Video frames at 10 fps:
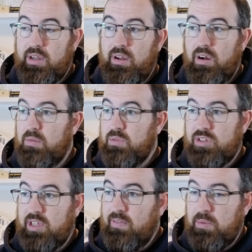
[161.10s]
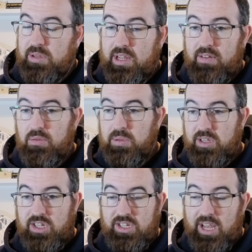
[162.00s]
almost 70% of the
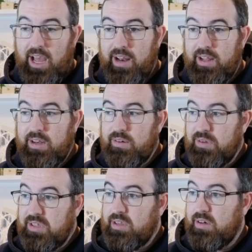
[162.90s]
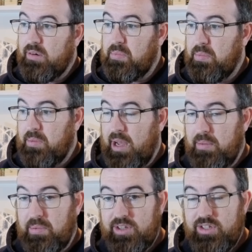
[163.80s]
positions I had in the riskier
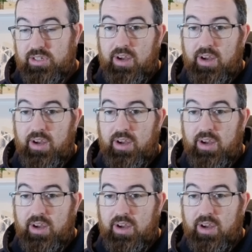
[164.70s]
projects.